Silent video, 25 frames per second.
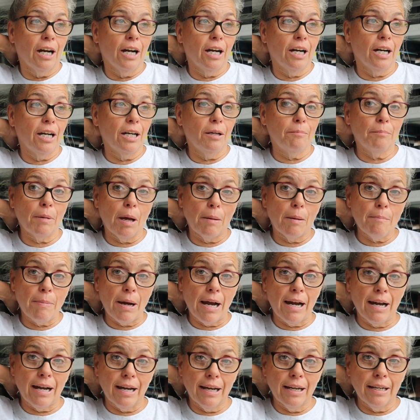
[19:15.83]

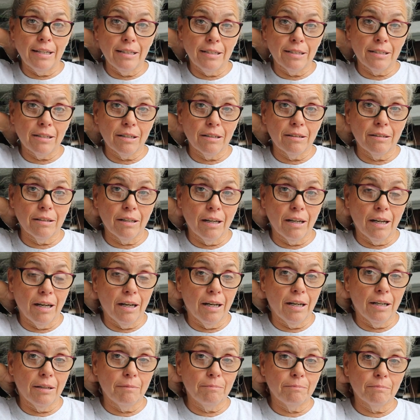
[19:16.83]
behind
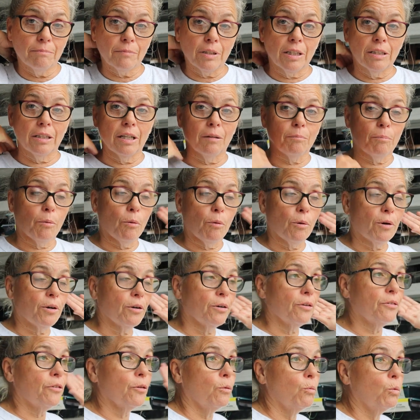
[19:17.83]
that
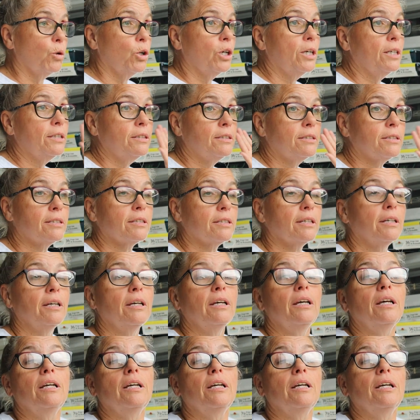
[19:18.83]
border the woods.